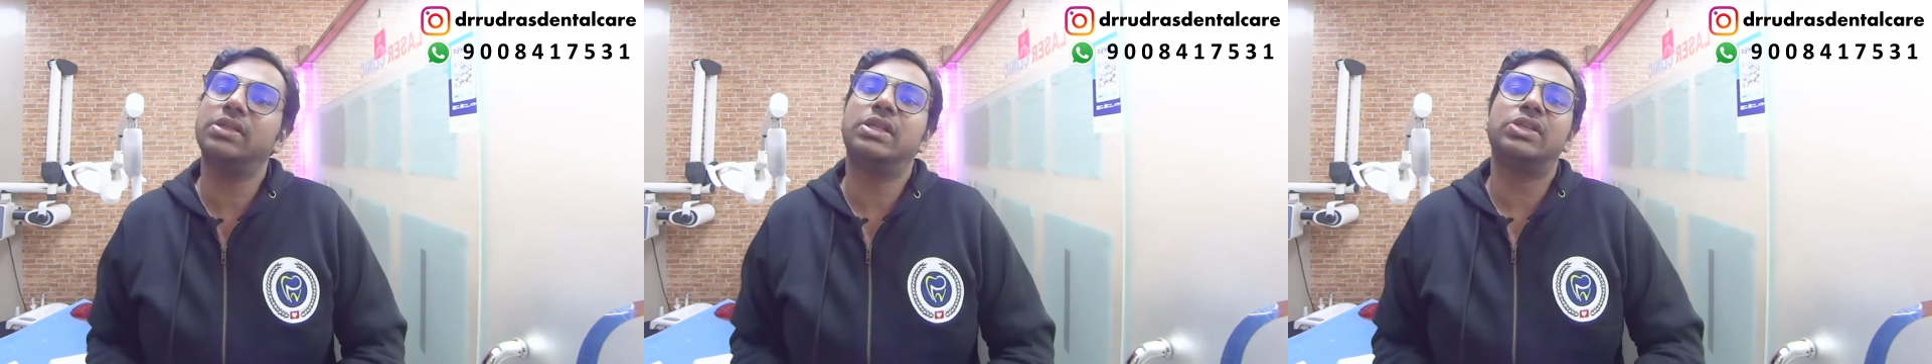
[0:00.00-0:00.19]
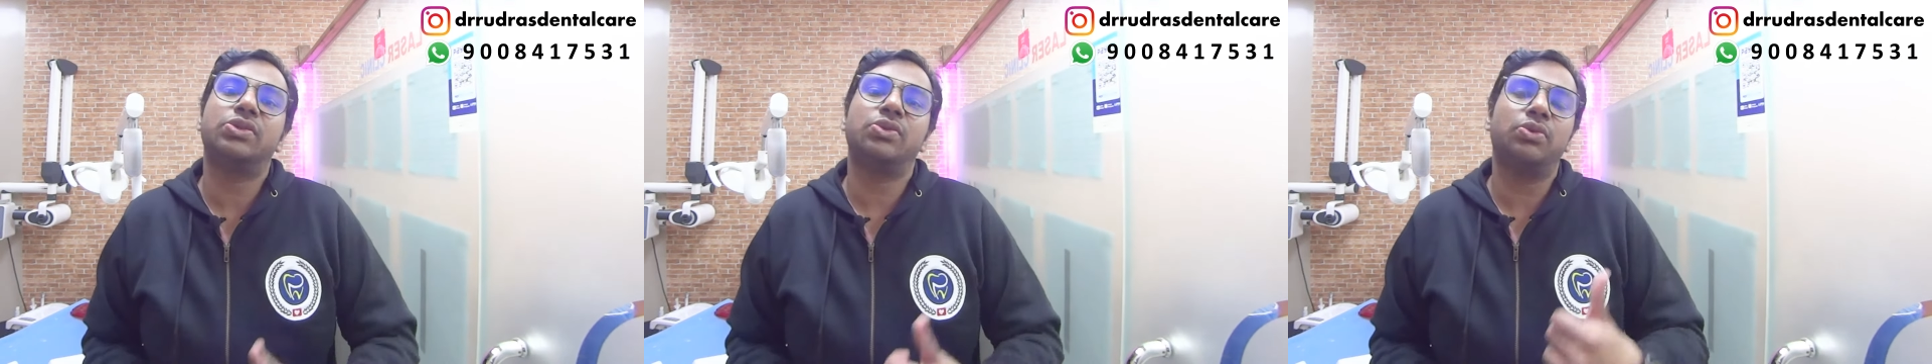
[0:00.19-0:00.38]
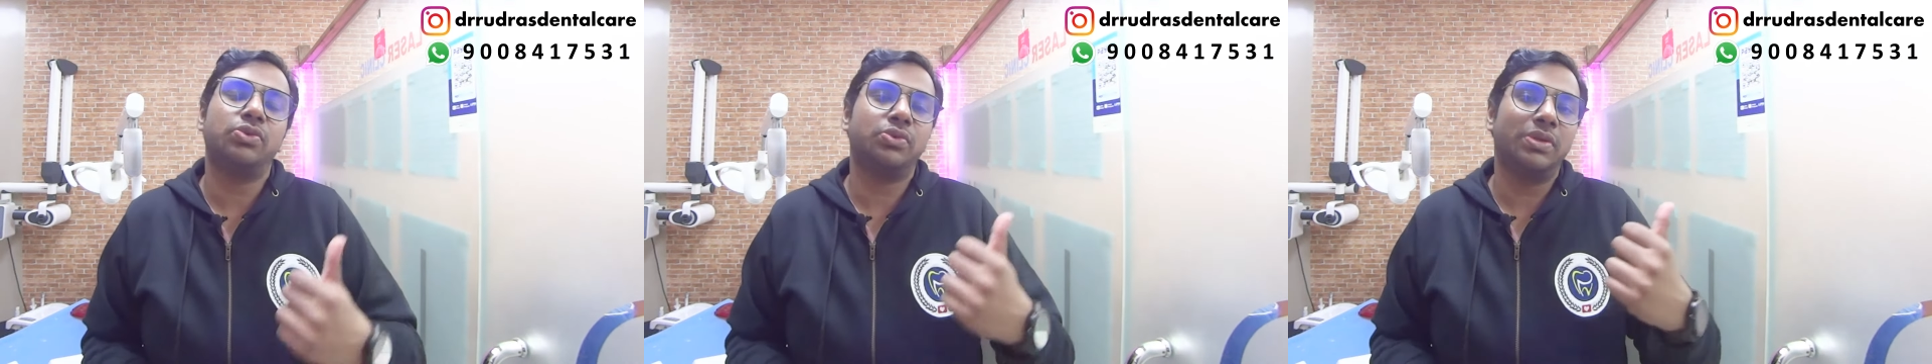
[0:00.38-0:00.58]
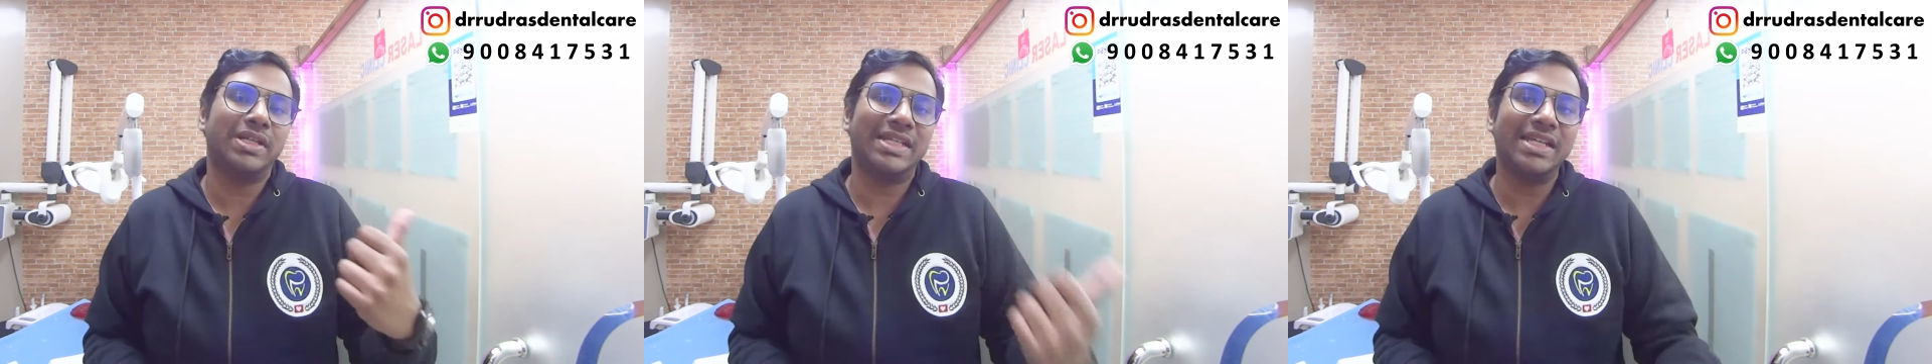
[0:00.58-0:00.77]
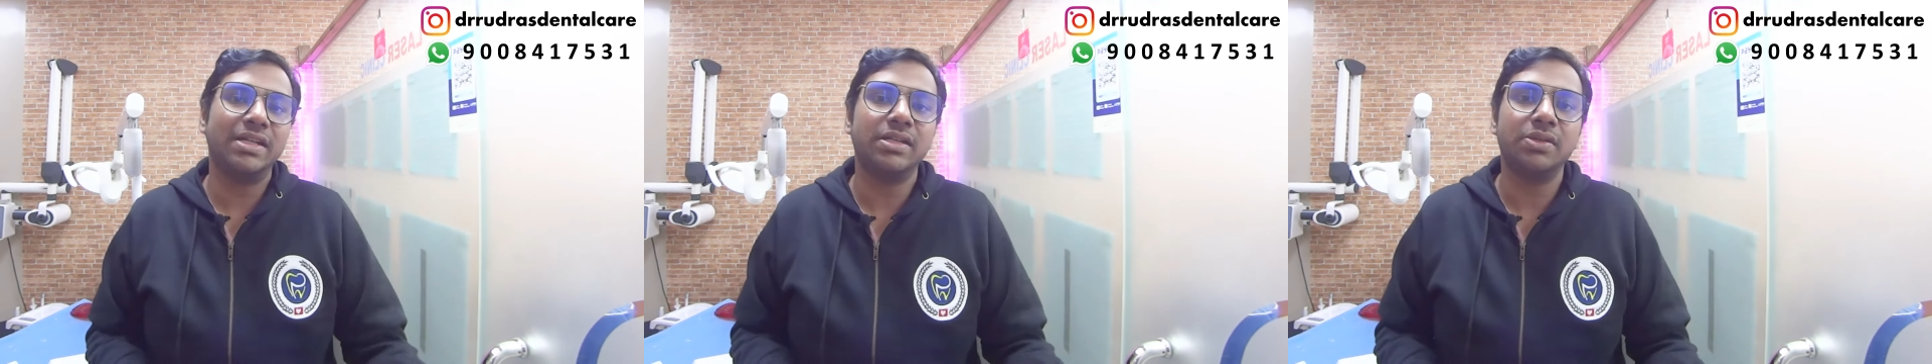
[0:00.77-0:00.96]
they show to an
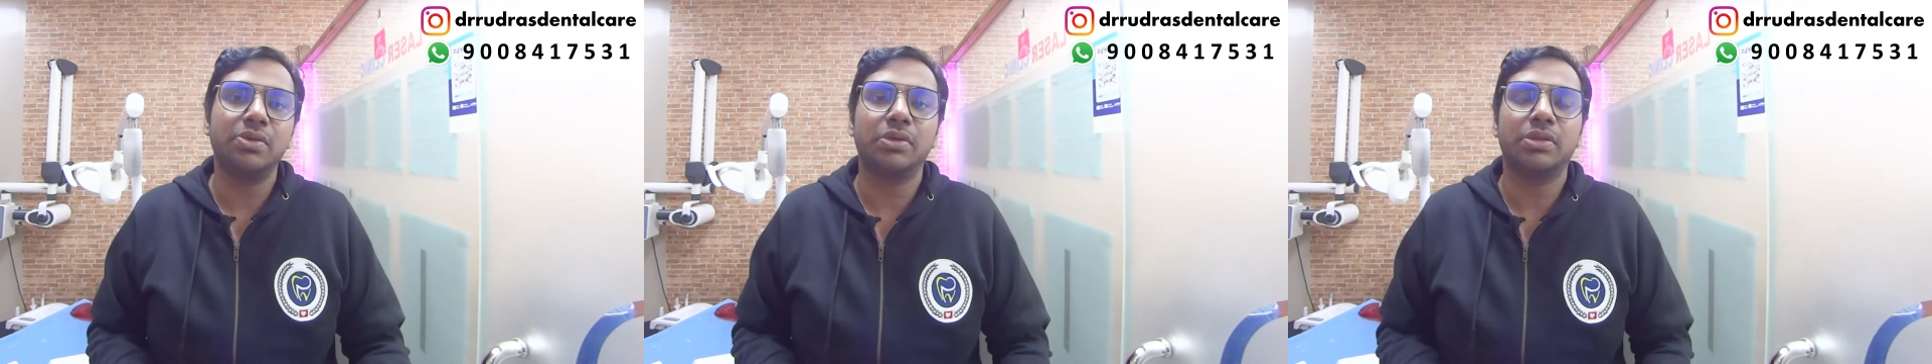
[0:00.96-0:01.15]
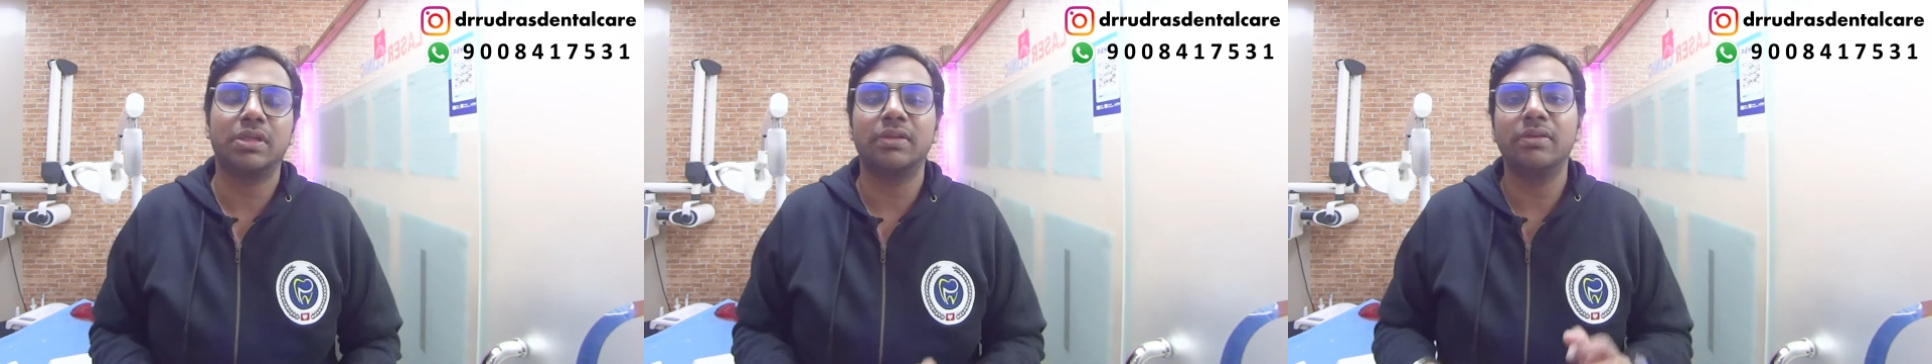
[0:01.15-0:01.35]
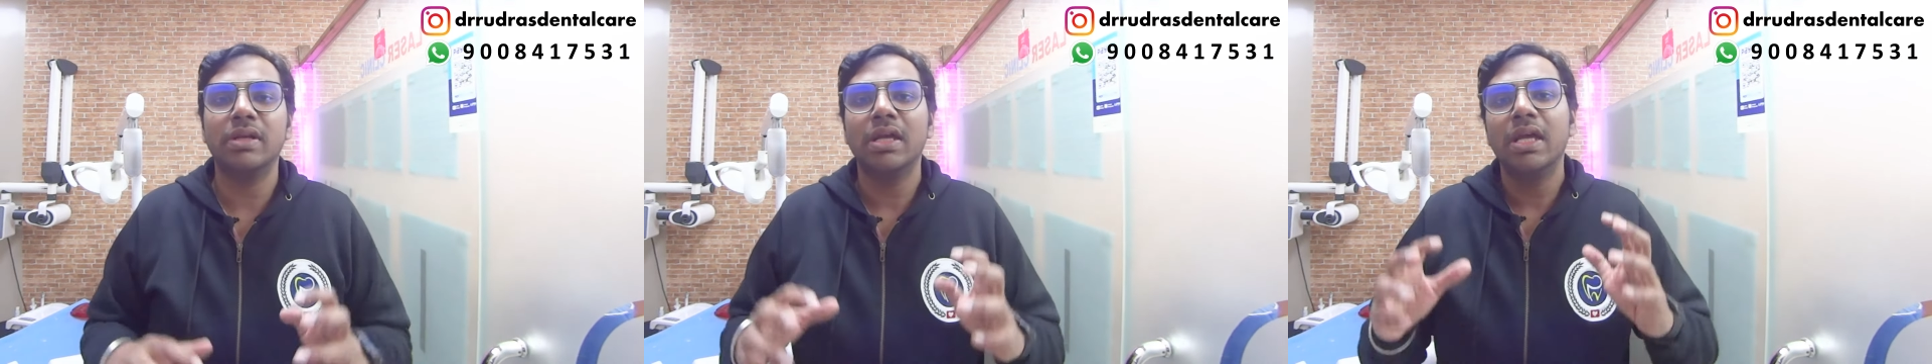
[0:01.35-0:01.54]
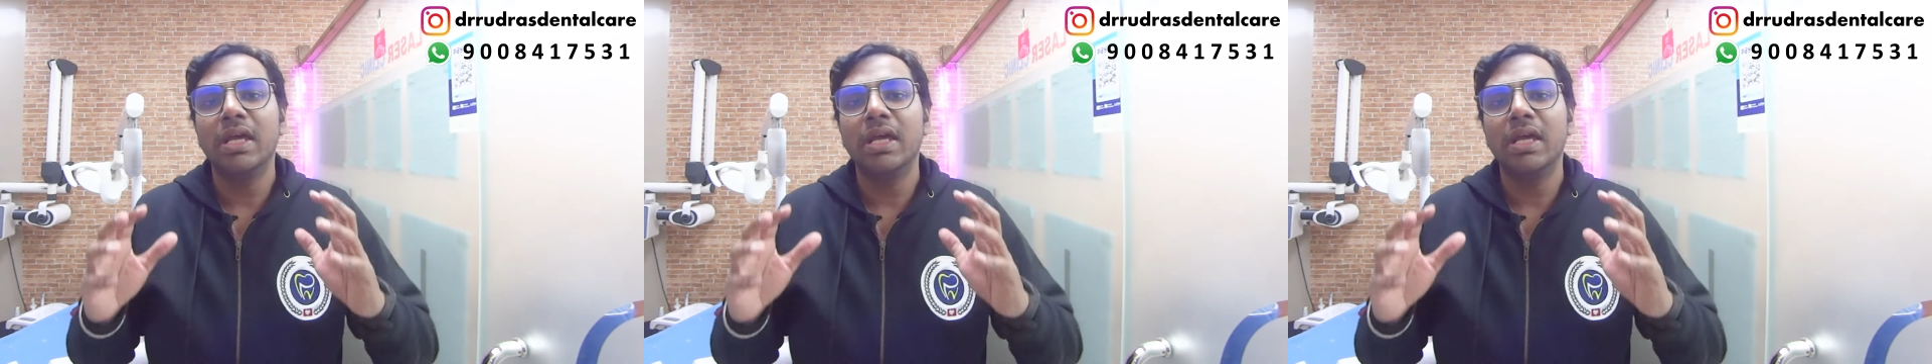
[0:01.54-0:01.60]
ENT doctor,